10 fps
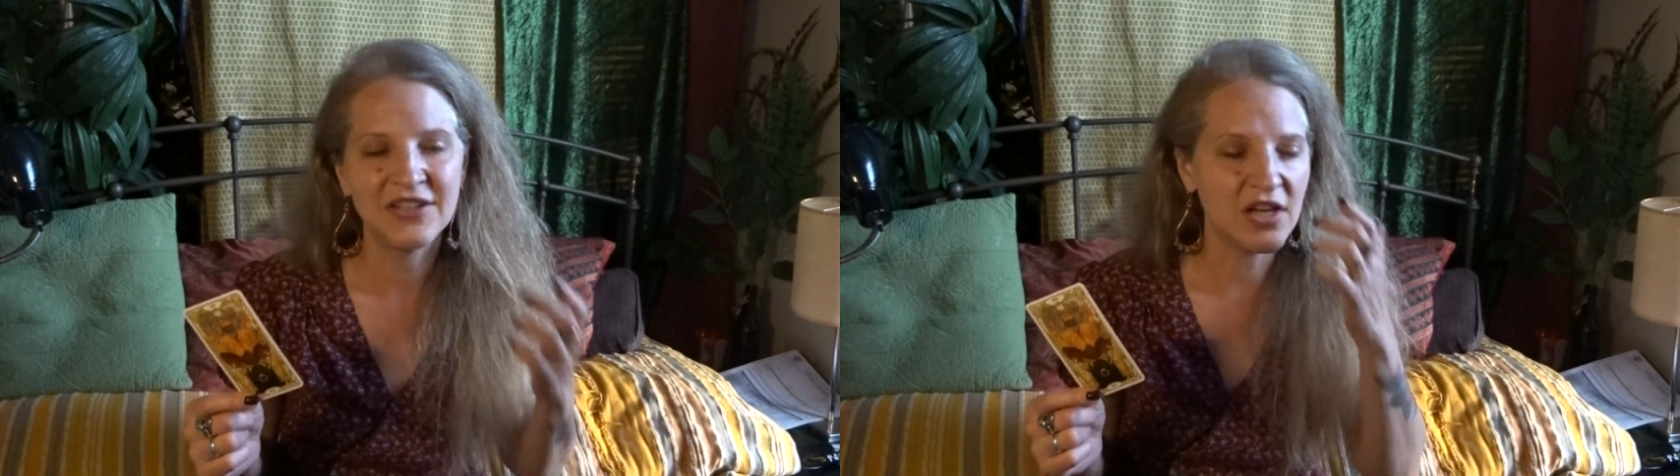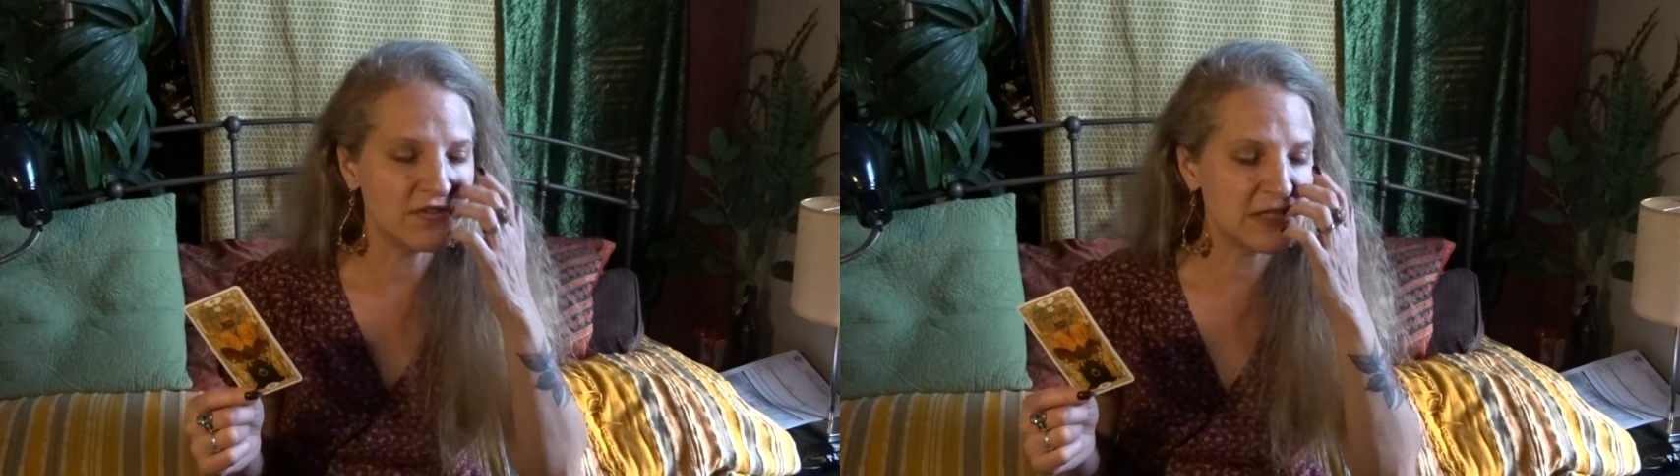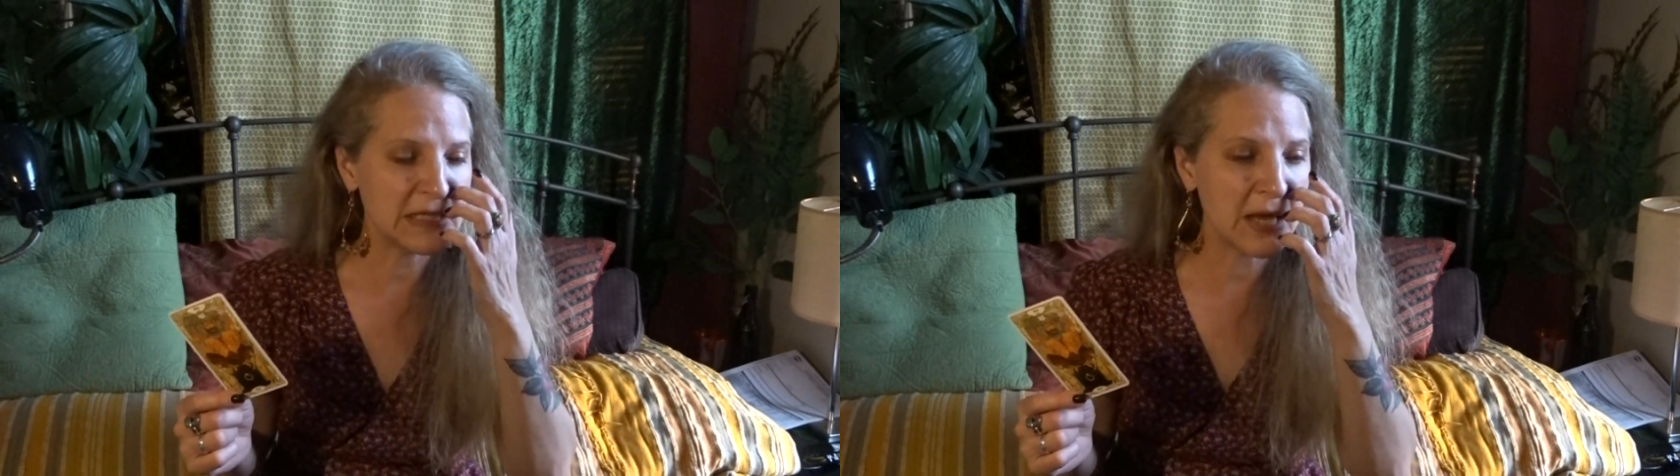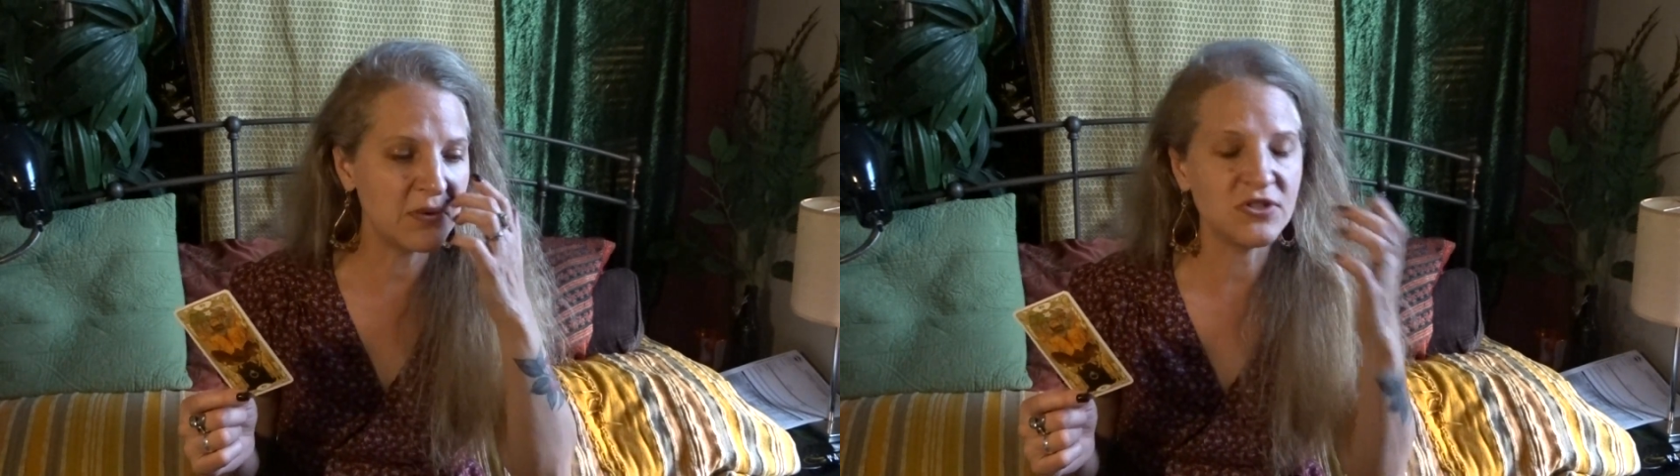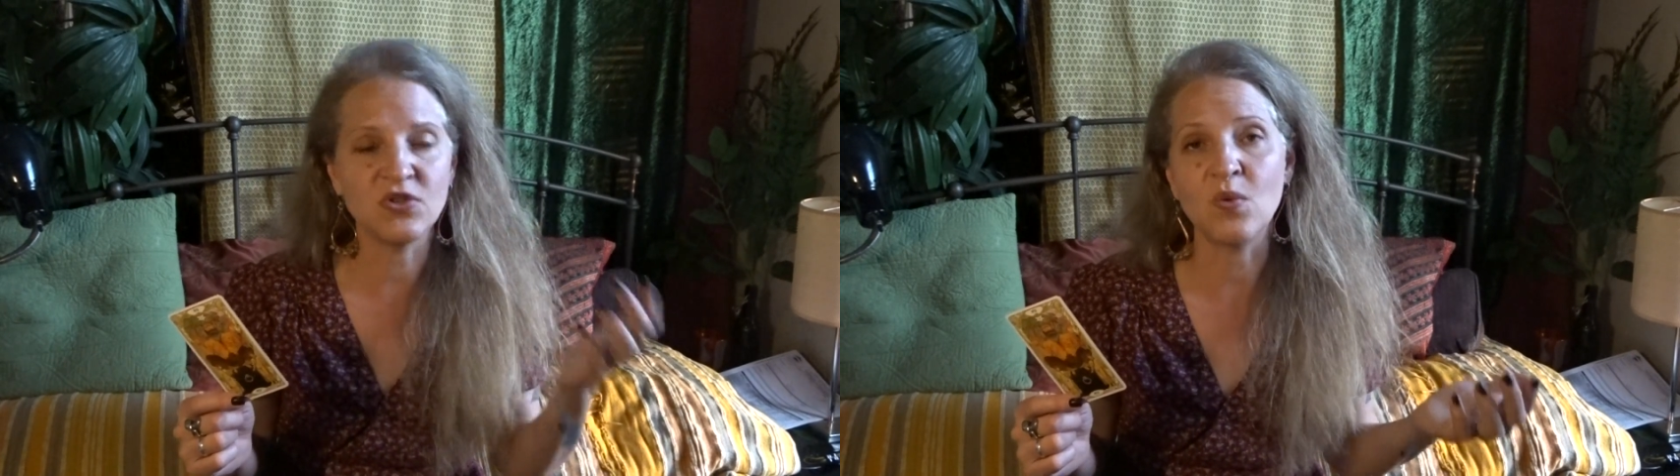you never say
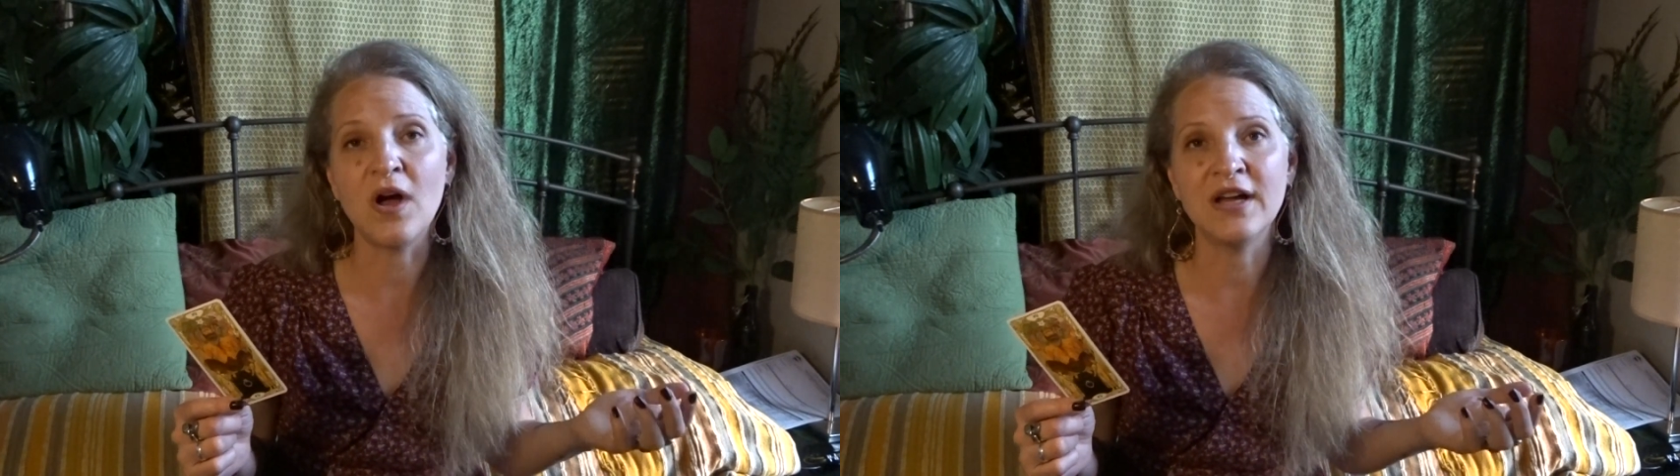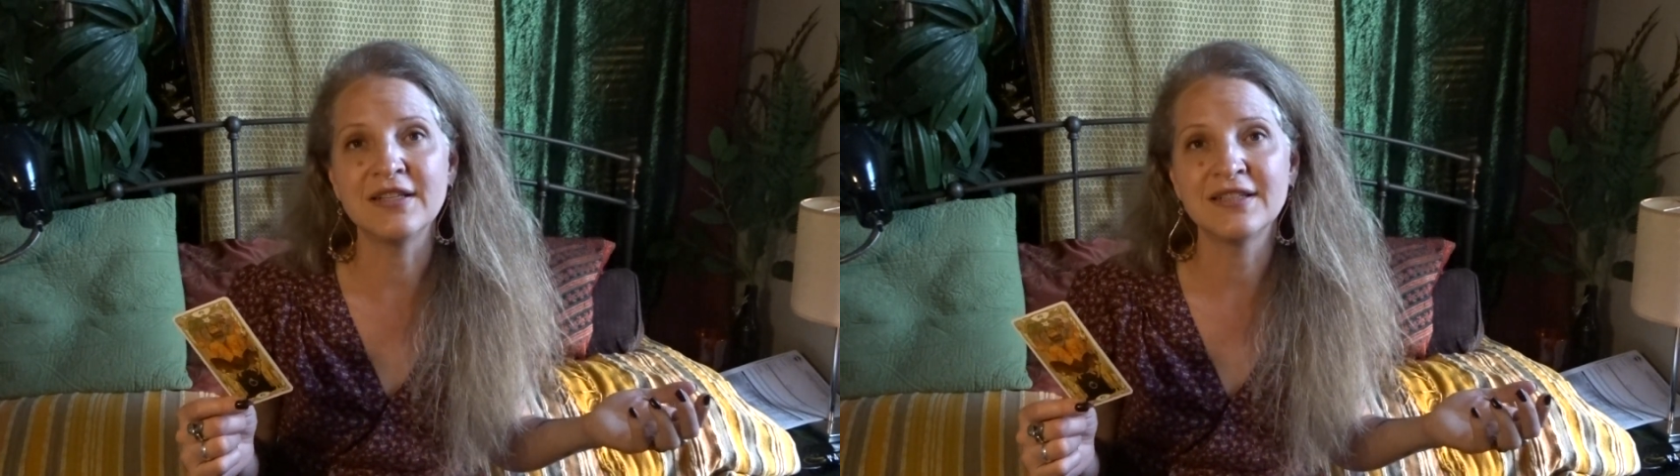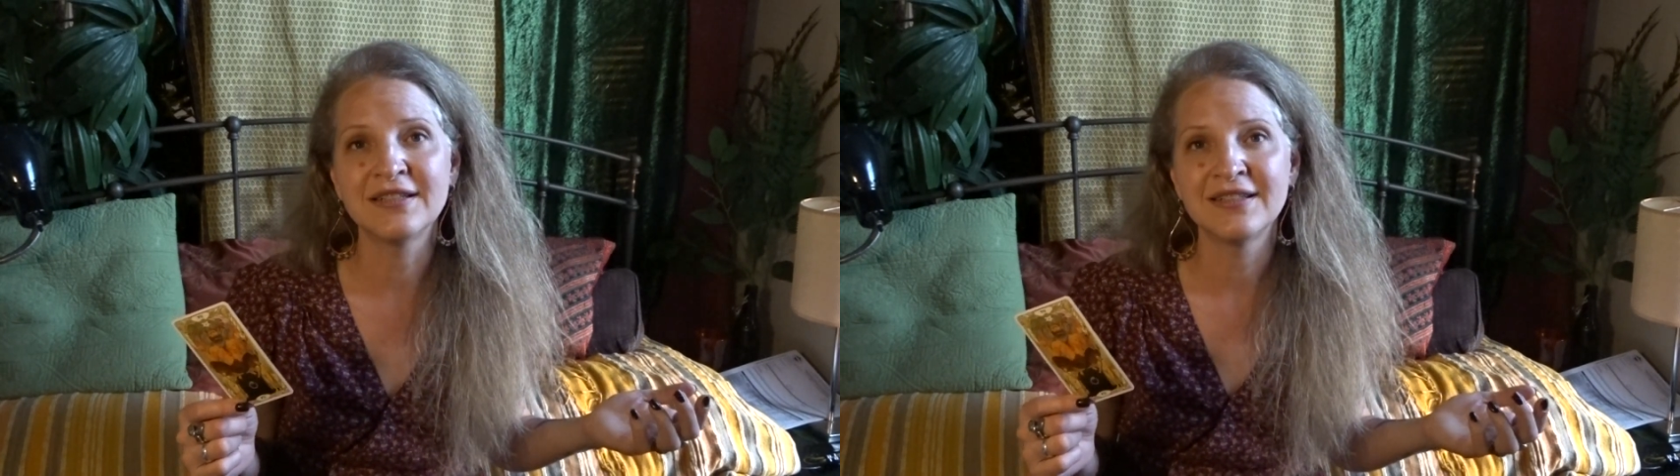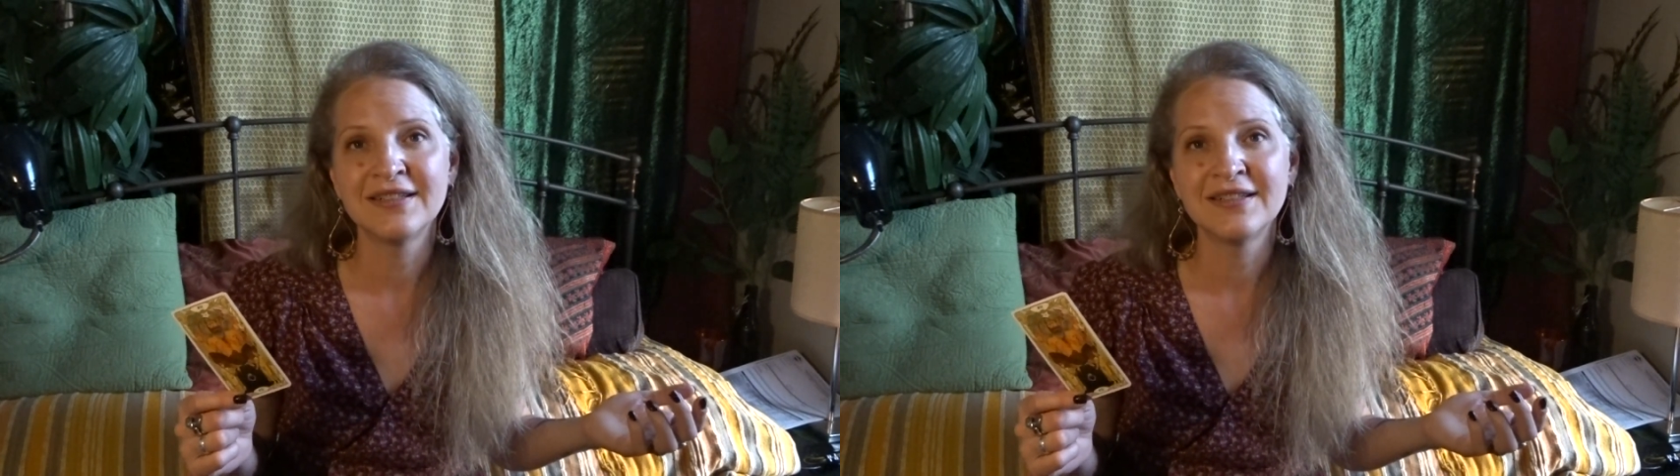what you want